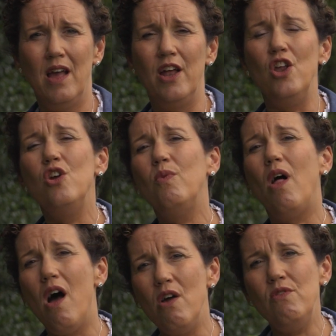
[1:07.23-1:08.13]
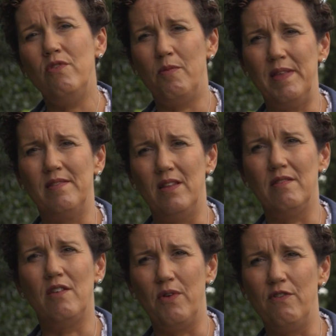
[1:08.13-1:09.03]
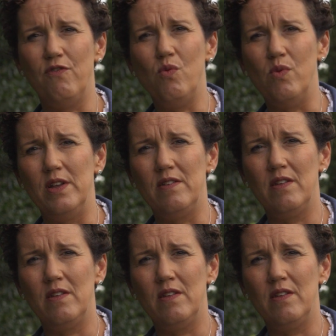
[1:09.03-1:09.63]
And who will own the business going forward?